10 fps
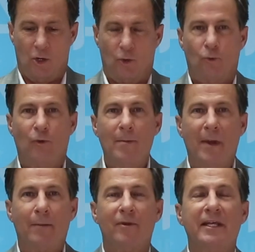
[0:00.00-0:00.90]

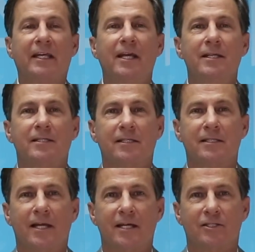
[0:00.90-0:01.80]
Remember, the key to
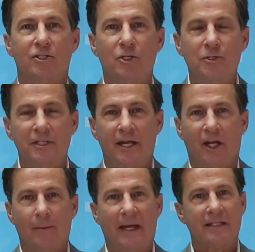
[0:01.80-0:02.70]
success is using the
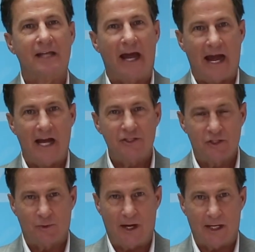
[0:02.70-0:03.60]
HairMax as
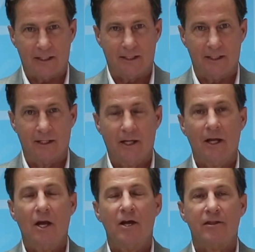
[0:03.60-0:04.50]
directed
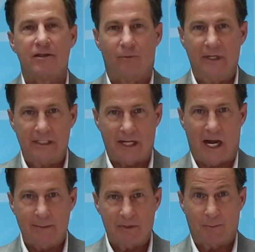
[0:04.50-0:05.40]
3
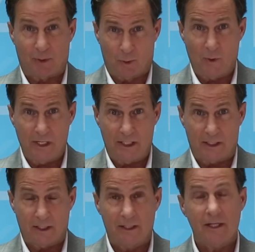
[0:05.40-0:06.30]
times per week.
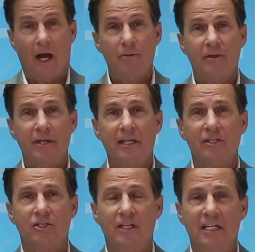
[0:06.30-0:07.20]
The other thing is you
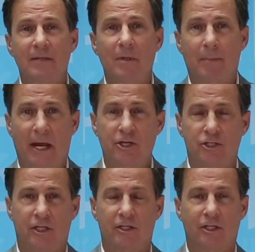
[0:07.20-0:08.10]
need to be patient.
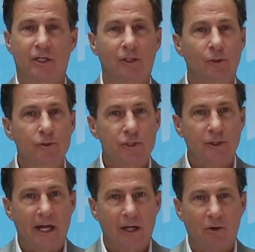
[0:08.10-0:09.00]
You didn't lose your
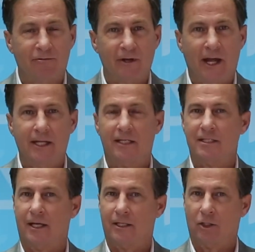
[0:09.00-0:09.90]
hair overnight. It's not
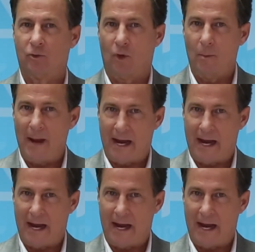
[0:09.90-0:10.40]
going to grow back